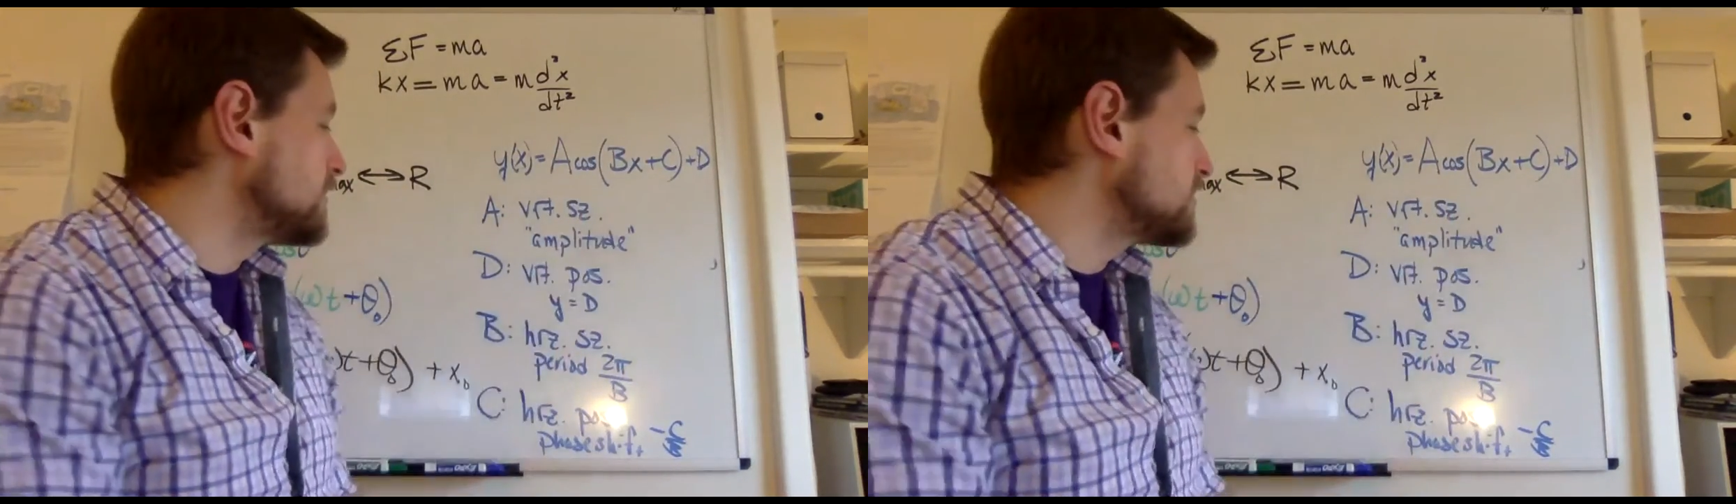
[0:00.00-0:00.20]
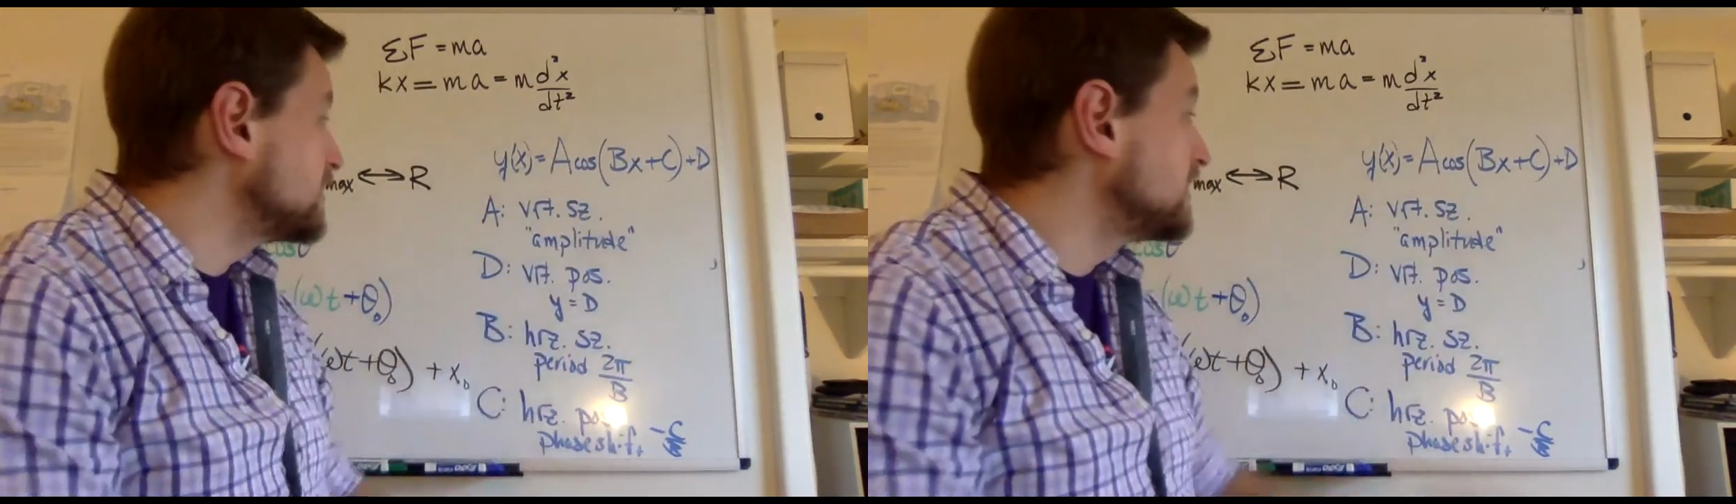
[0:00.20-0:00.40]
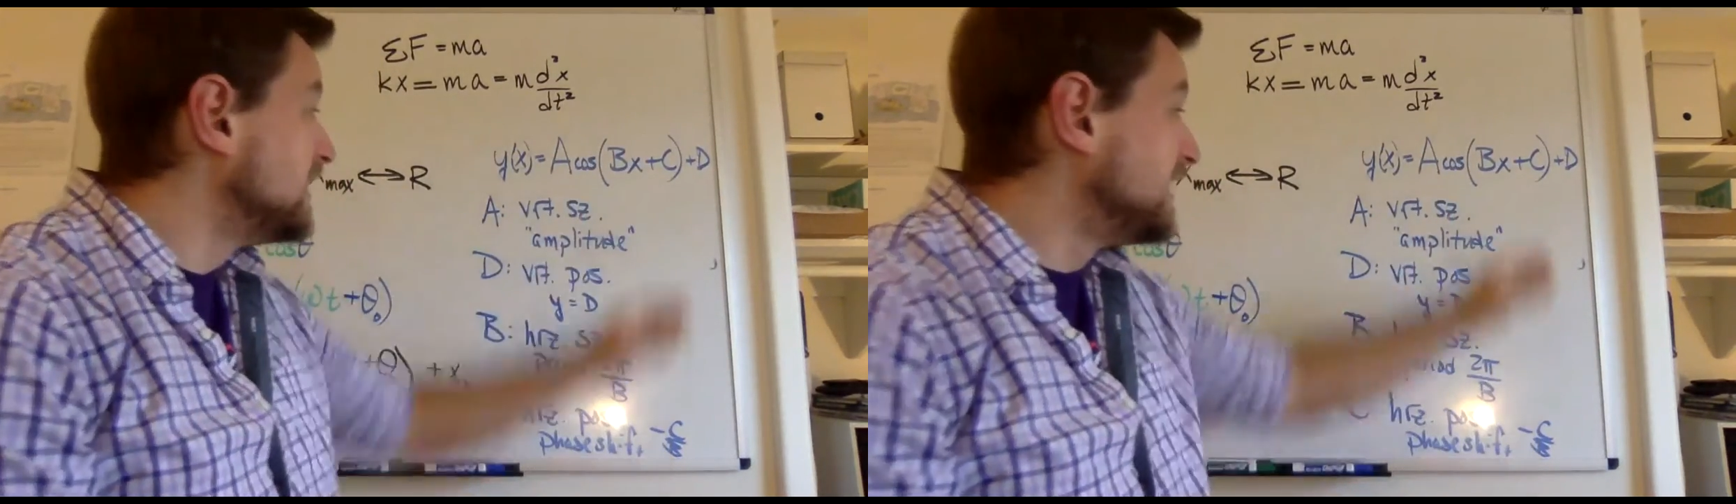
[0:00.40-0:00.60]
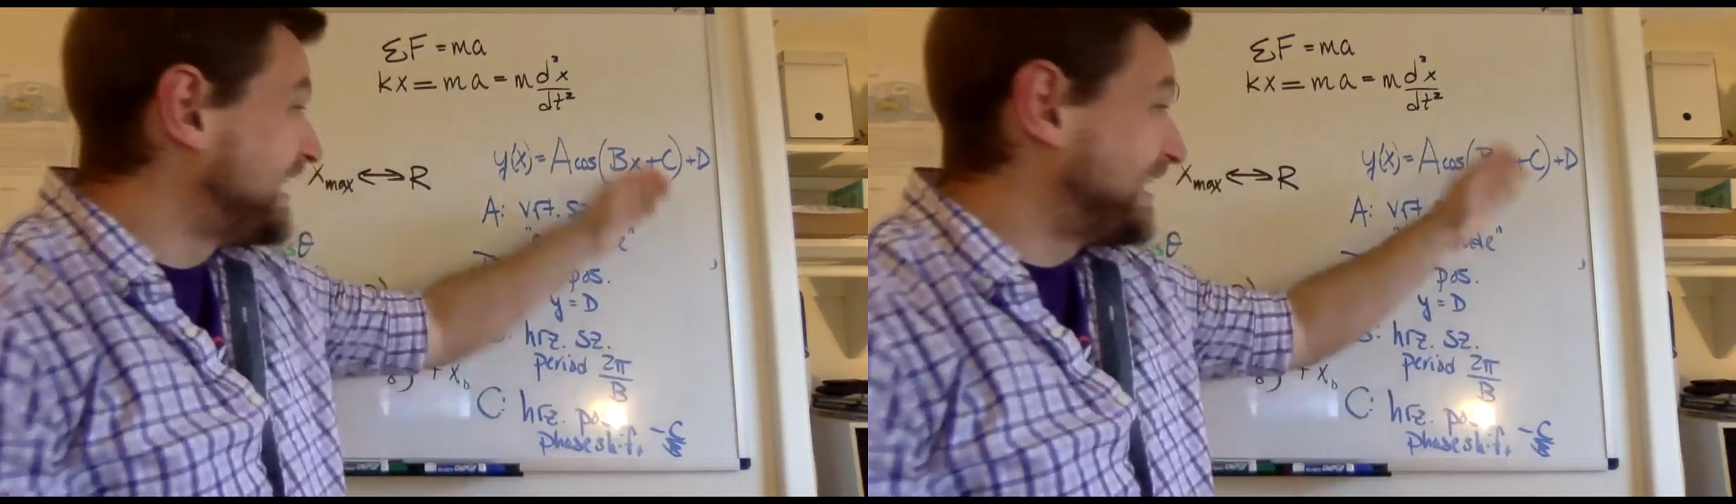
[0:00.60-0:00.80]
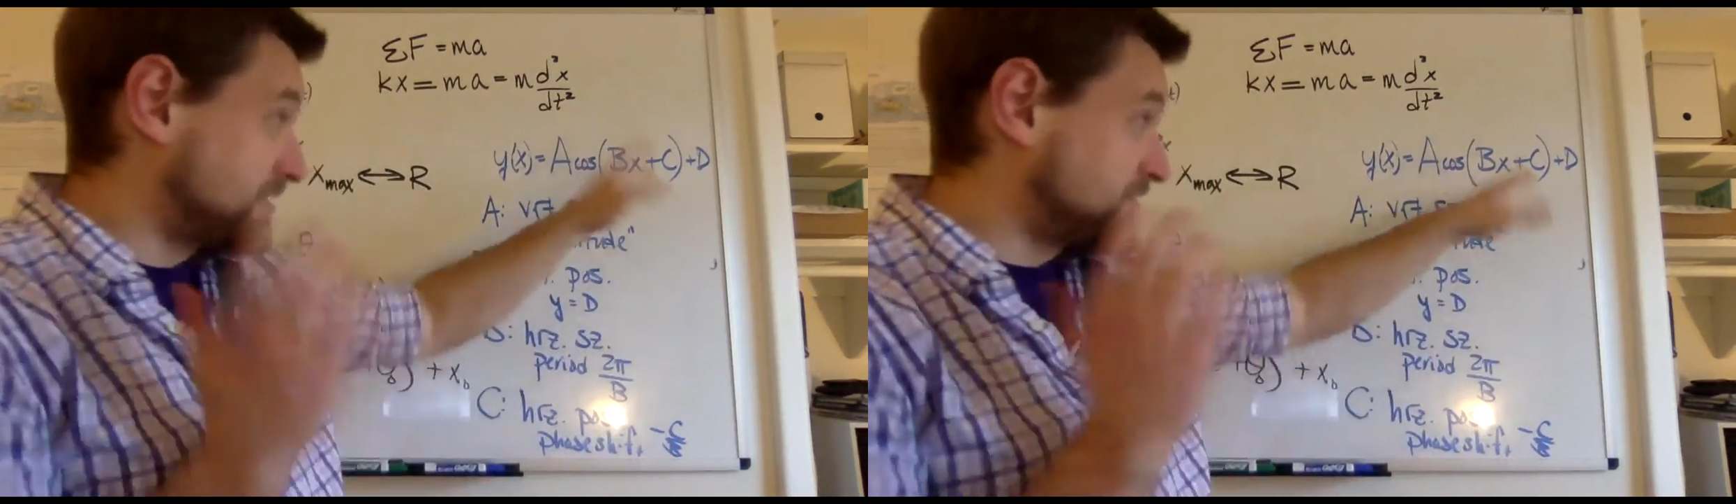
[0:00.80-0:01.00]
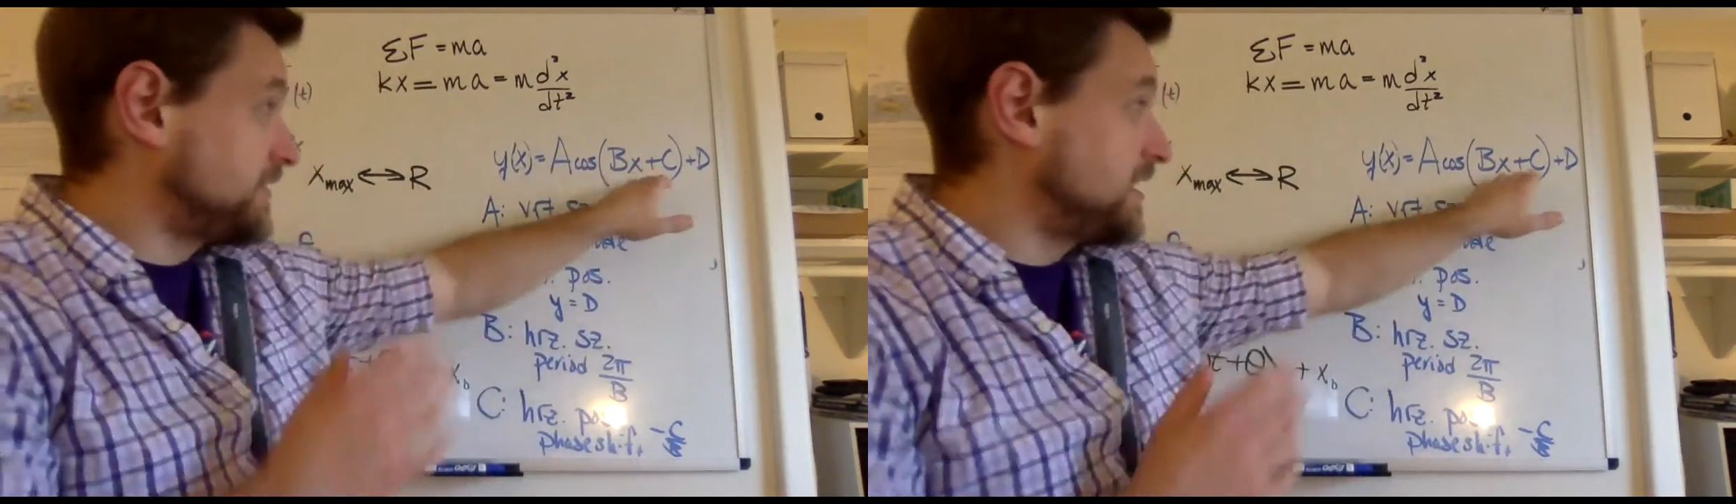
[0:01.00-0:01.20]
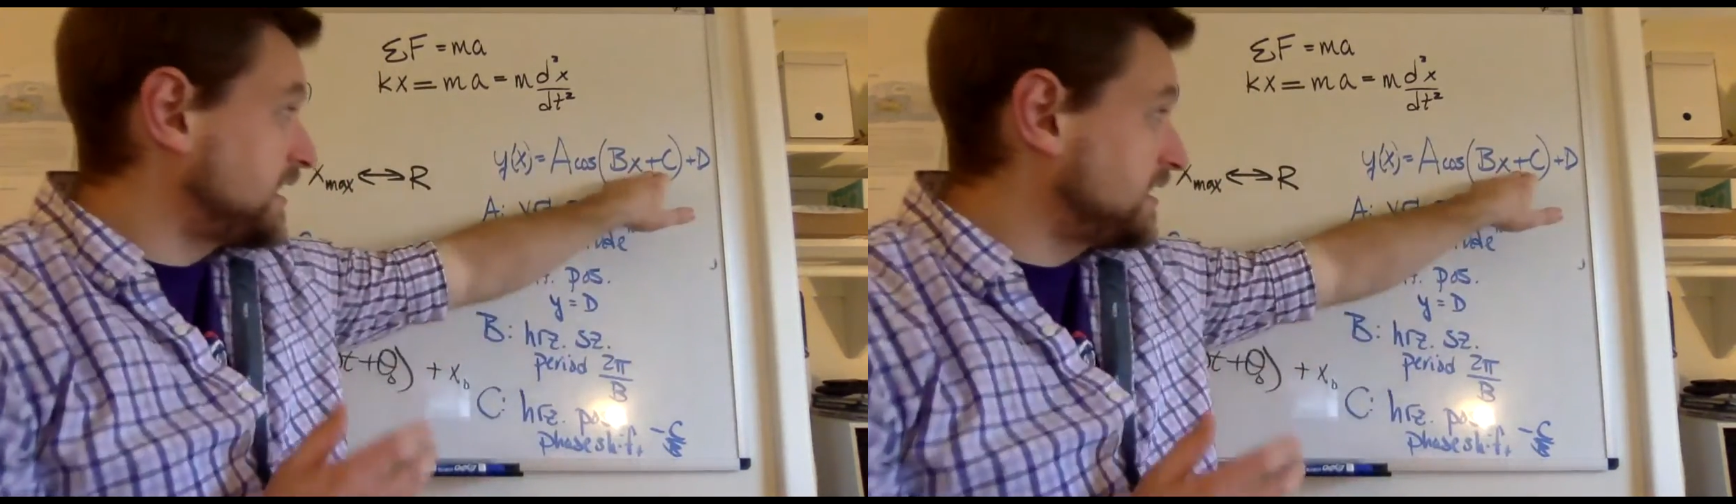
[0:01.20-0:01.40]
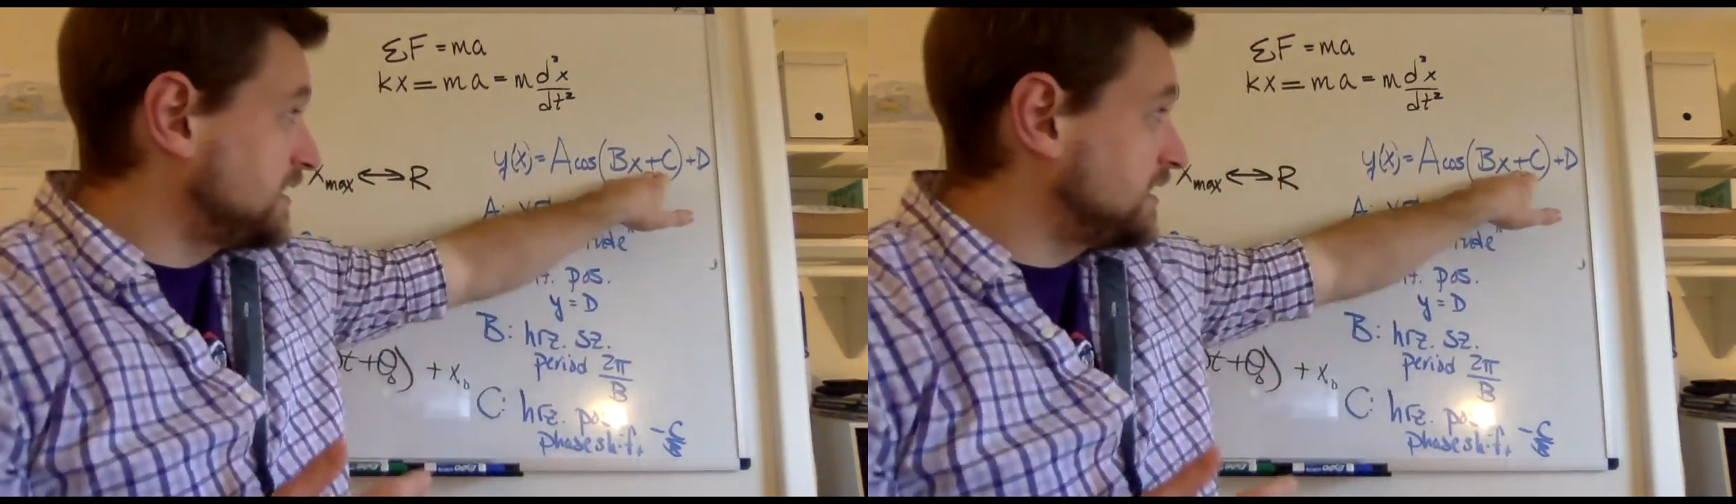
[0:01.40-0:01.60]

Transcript: function, and that's fine.